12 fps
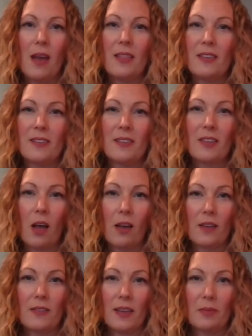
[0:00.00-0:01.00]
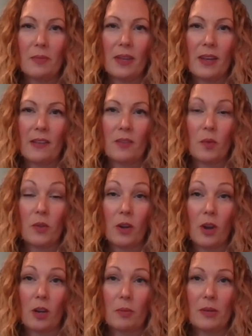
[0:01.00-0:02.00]
This is all set in place with
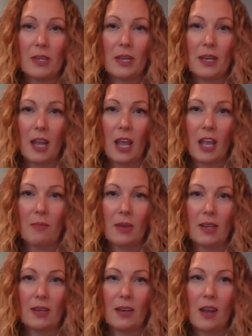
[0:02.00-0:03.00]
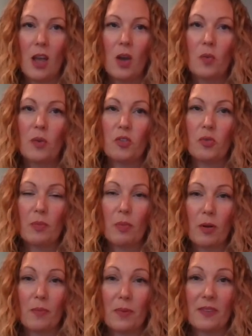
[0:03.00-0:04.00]
dark patina caming, which we
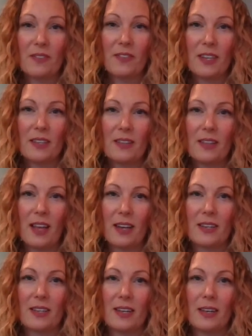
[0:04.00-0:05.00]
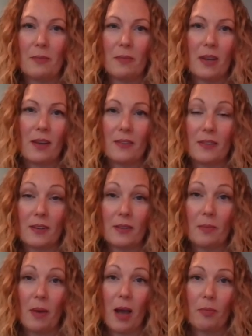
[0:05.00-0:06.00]
purposefully selected because it is a
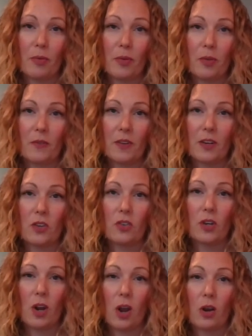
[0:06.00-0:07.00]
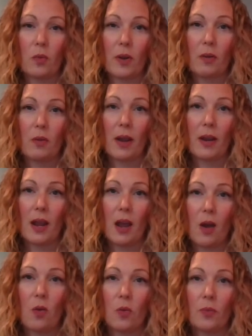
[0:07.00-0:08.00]
popular finish in hardware right
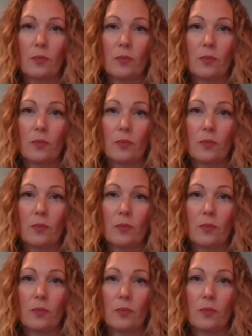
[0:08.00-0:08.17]
now.